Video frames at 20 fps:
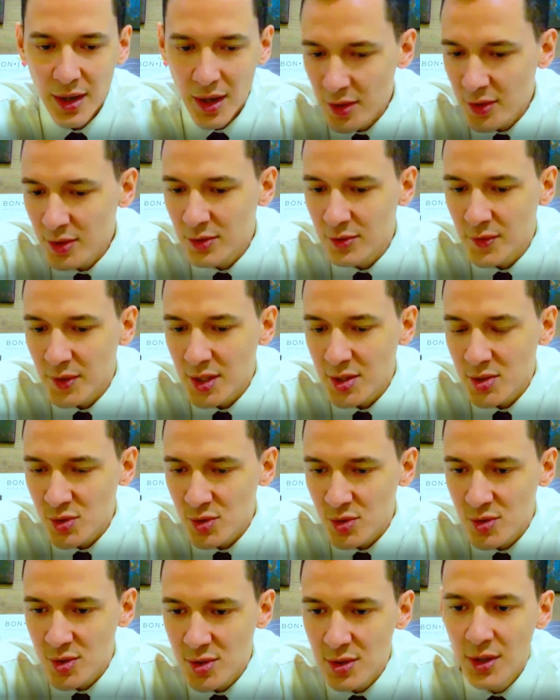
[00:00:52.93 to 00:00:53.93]
other
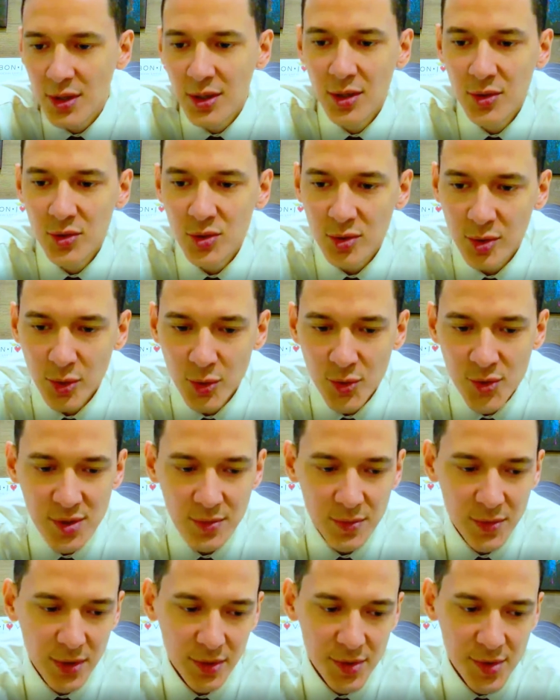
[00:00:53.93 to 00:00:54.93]
investors to close
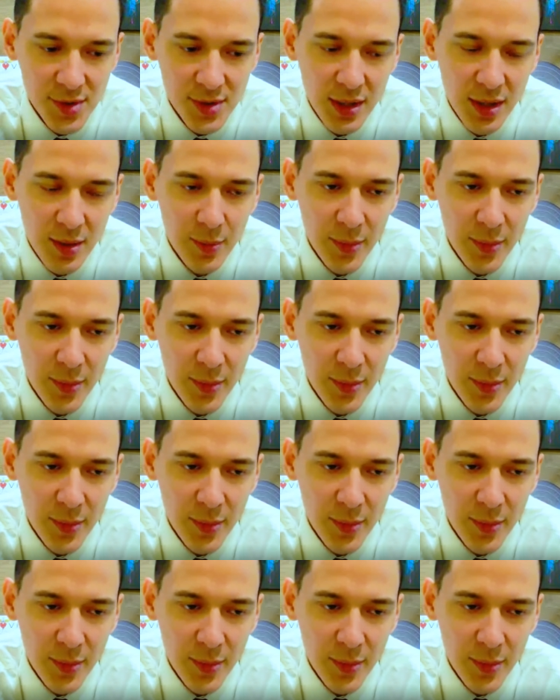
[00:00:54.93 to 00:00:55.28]
some deals.